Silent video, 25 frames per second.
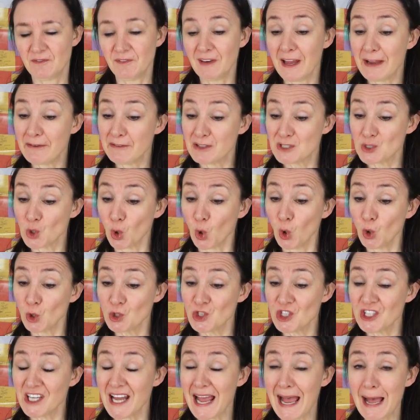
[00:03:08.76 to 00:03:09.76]
flavor is
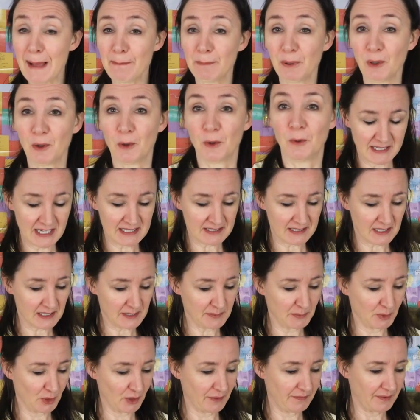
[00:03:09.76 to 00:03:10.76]
orchard apple. Guess it's
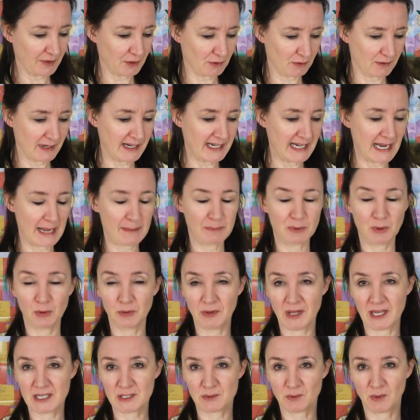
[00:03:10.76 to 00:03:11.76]
more of a green apple,
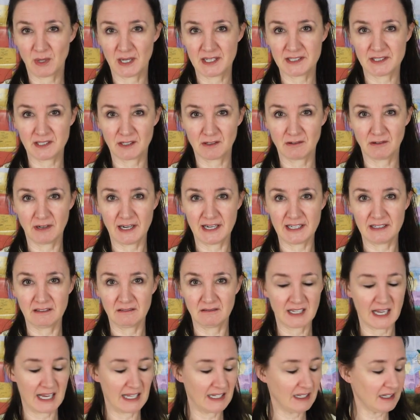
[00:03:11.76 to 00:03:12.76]
that's why it's a green
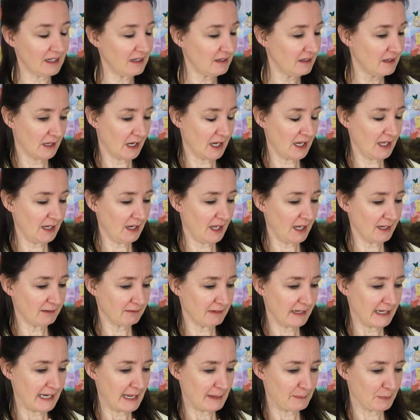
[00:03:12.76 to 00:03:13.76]
color. I like
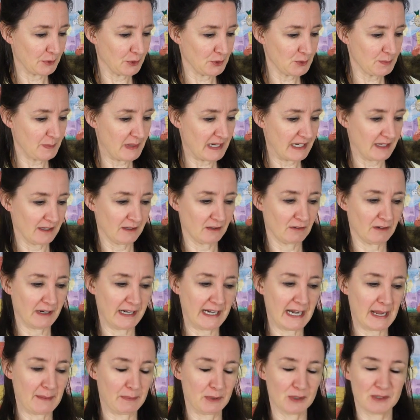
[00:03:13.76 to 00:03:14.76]
red apples better than
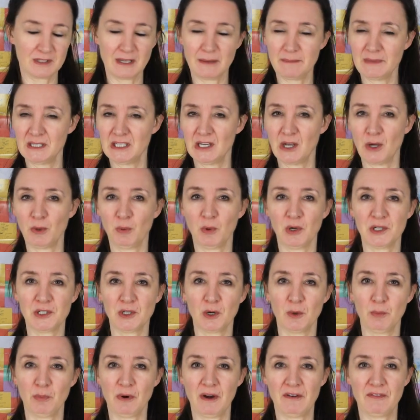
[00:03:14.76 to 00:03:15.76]
green apples. Let me know what
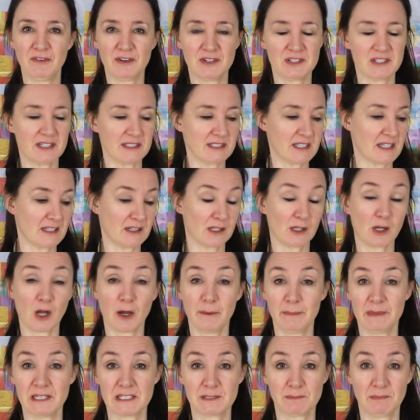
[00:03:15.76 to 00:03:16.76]
your preference is in the
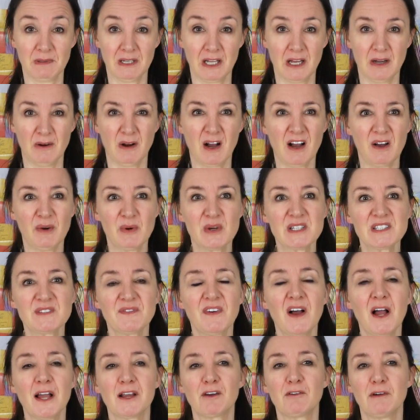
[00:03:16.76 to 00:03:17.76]
comments below. I always
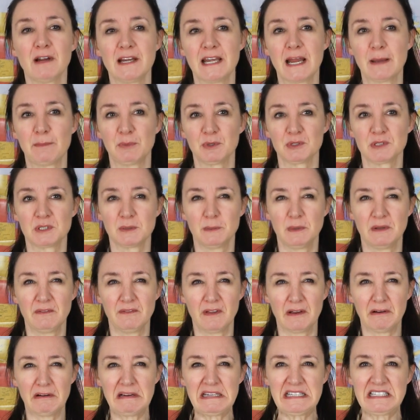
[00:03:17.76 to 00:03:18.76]
find green apples to be
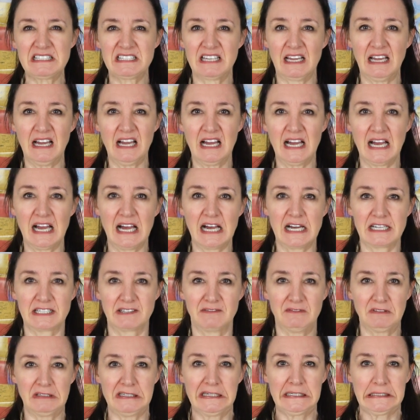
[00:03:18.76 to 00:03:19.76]
very tart
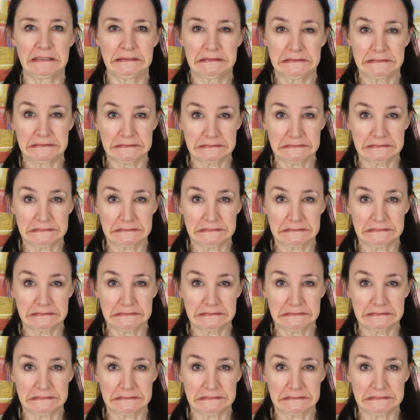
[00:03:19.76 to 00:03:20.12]
and very...